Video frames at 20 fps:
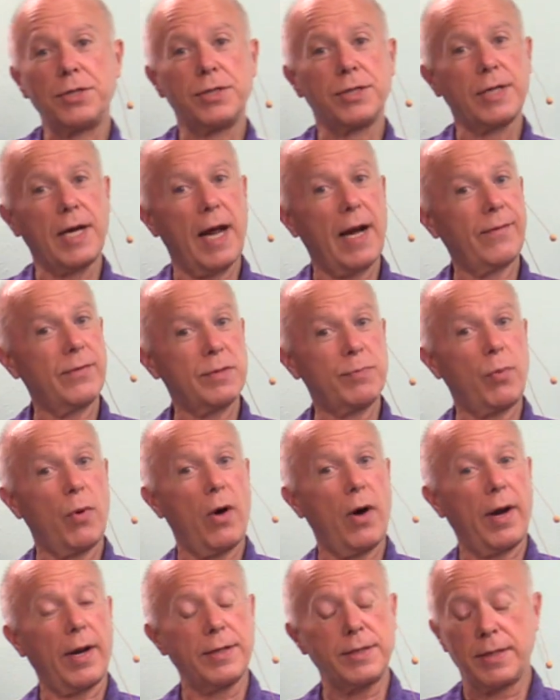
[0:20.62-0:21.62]
is kind of as
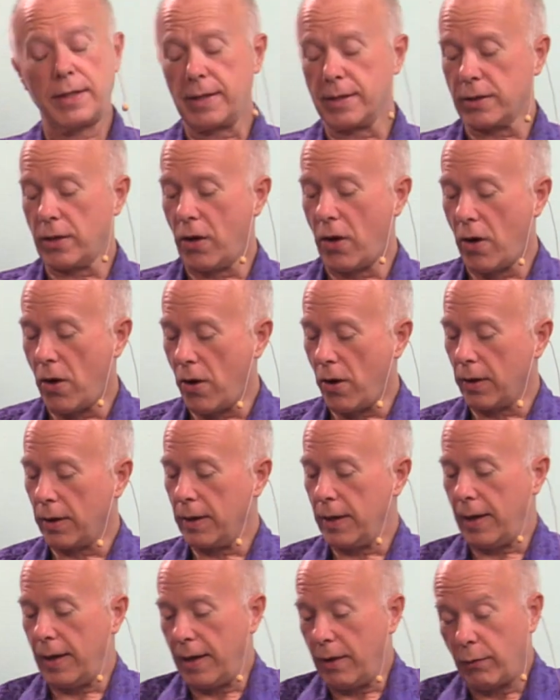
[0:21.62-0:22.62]
broad as it is long.
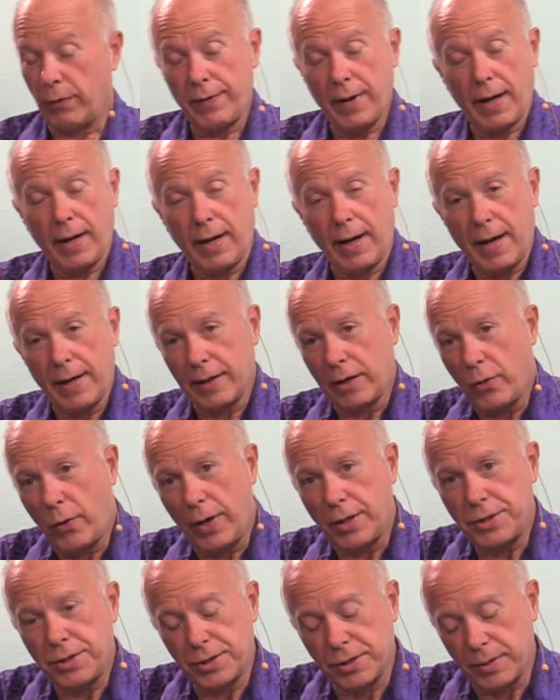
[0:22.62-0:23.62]
Uh, we've had a lot of
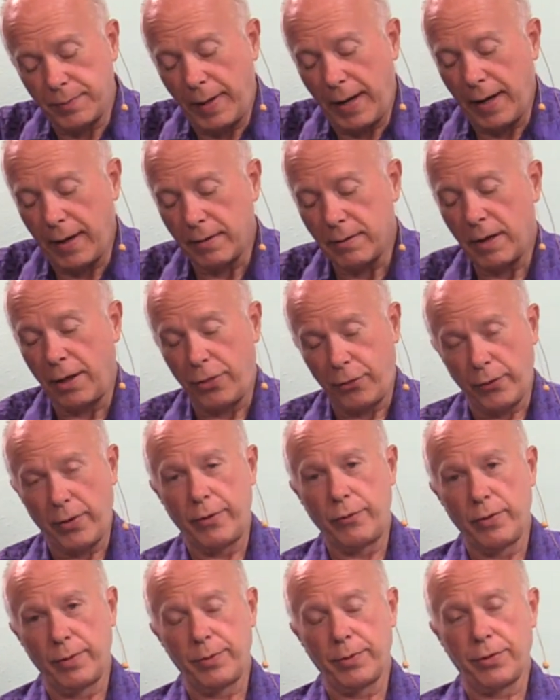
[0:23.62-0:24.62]
questions about a
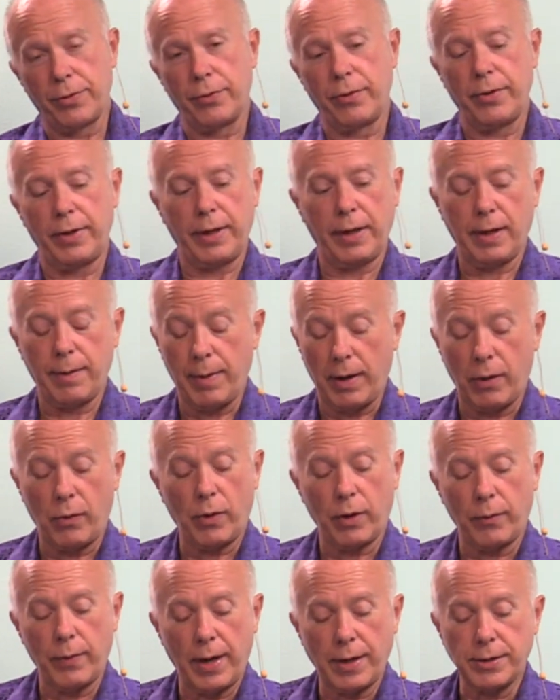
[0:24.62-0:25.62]
Threadripper three, about
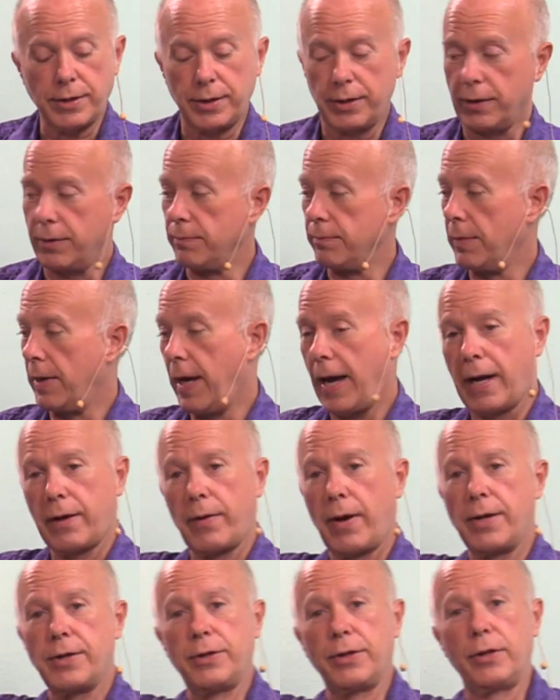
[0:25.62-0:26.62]
what do I do, how
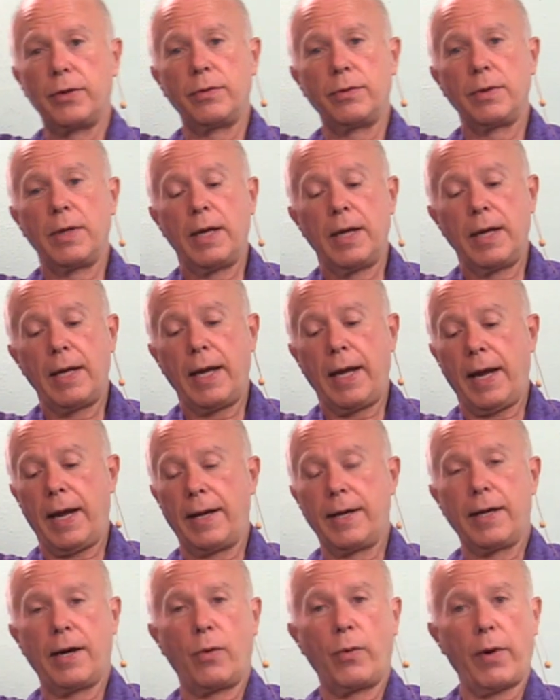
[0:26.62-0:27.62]
do I do,
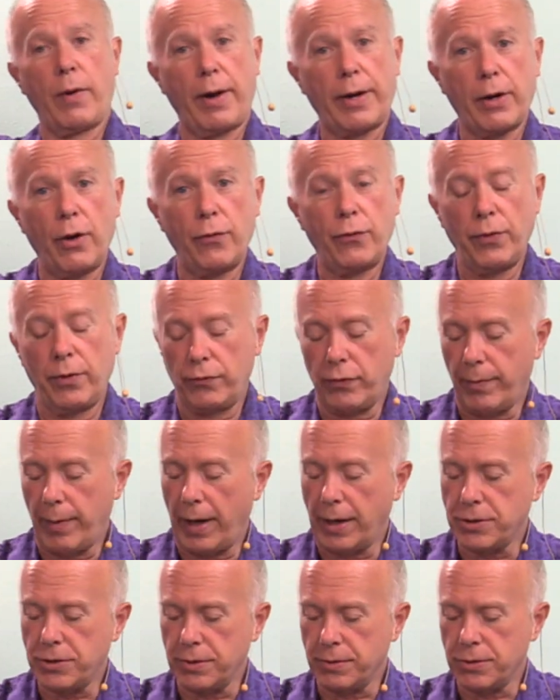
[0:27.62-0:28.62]
and uh, where do I go for
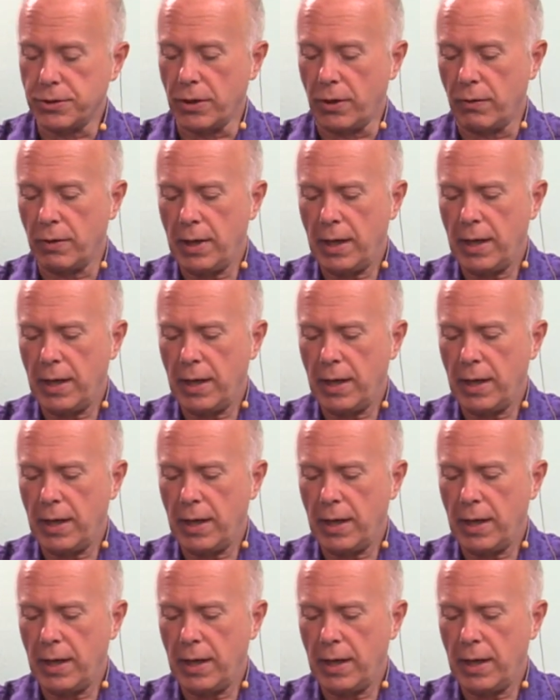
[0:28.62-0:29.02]
information. So